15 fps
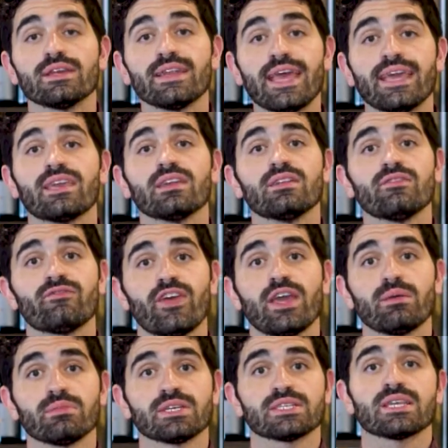Naked and
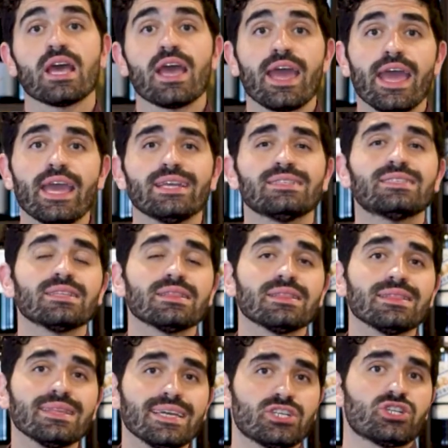Famous, a
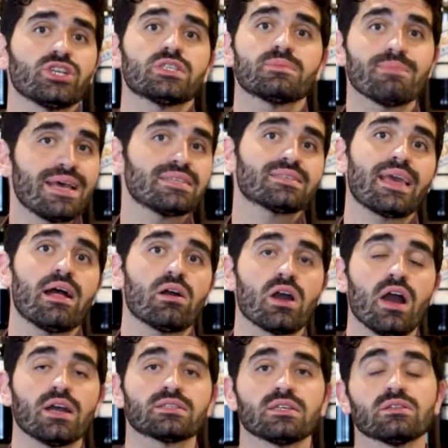delicious mezcal
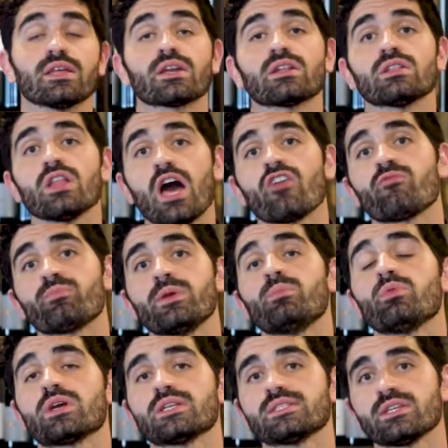cocktail that a lot of
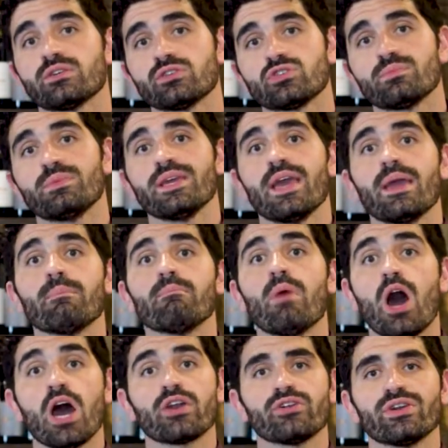people consider to be a
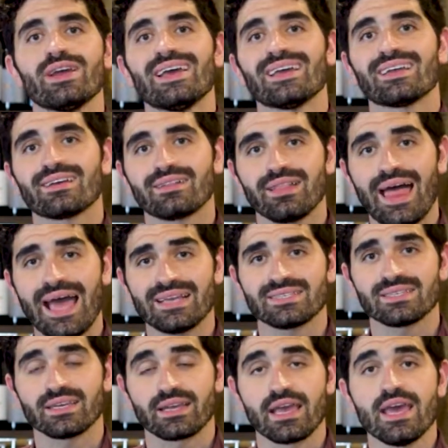modern
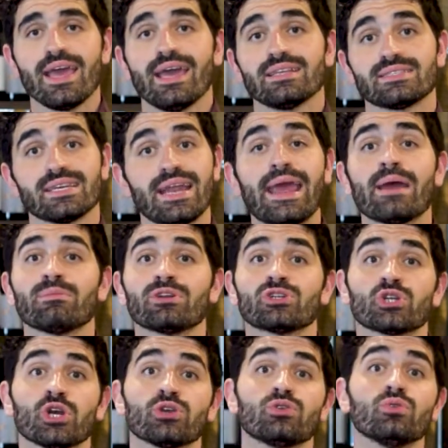classic. And today I'm going to
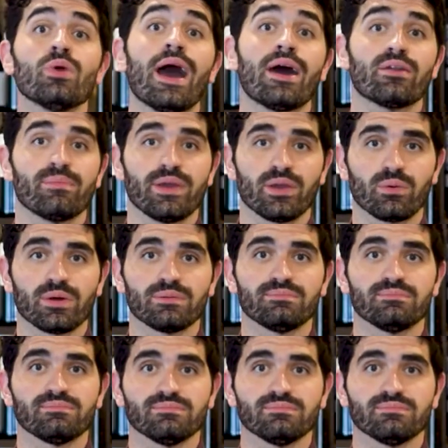show you how to make one.